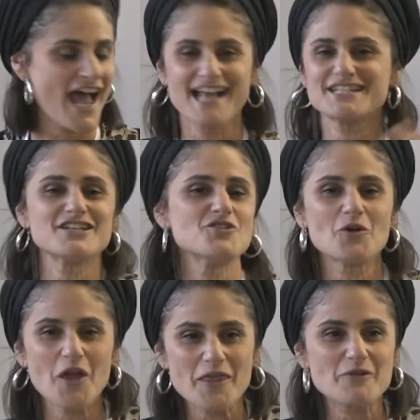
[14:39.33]
I did
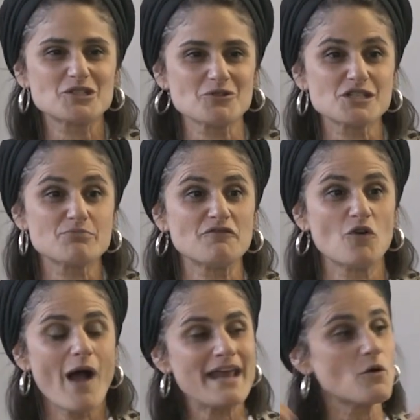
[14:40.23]
not know they were Jewish
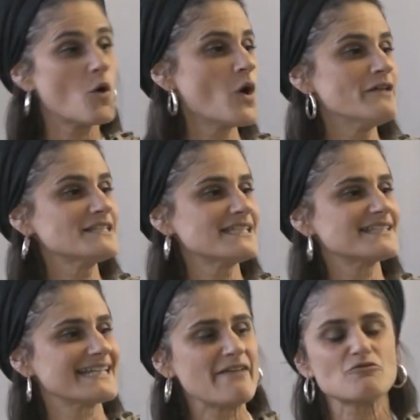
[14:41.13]
before, and all of a
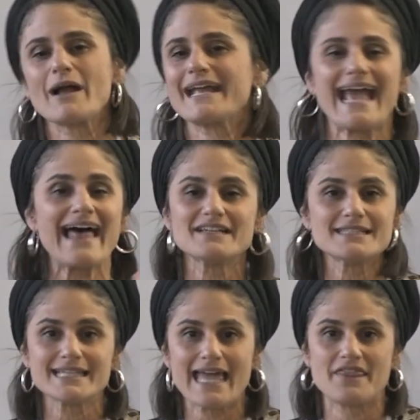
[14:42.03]
sudden everyone
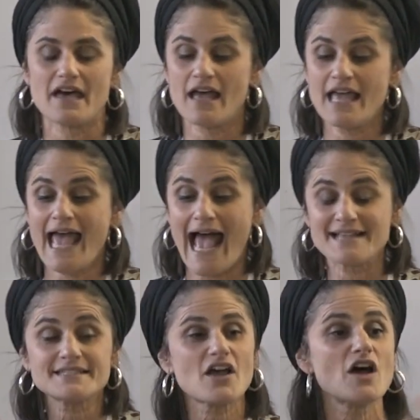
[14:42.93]
gathered together
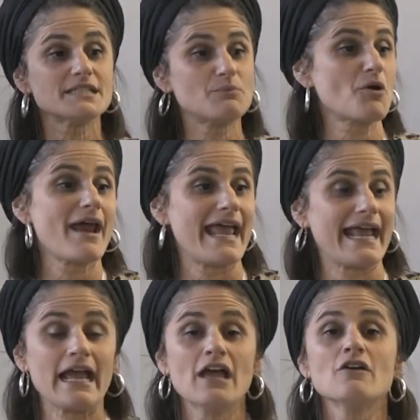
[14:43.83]
and started
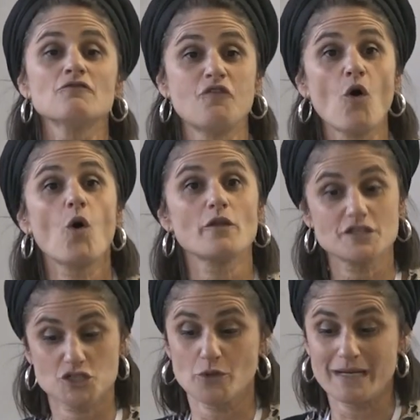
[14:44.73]
praying for
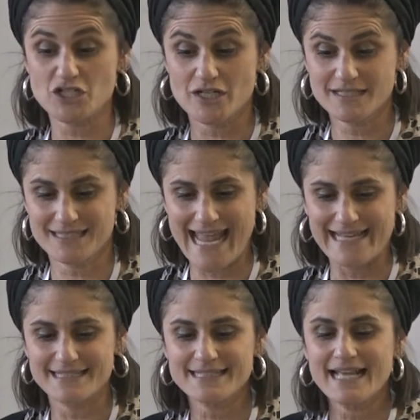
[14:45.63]
the Jewish
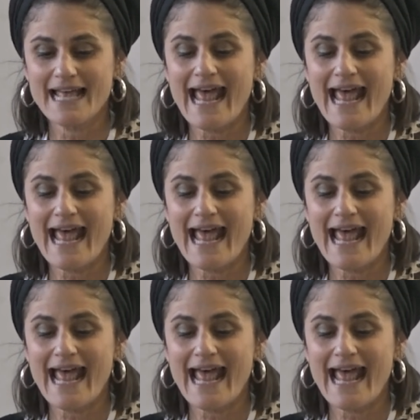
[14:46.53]
state.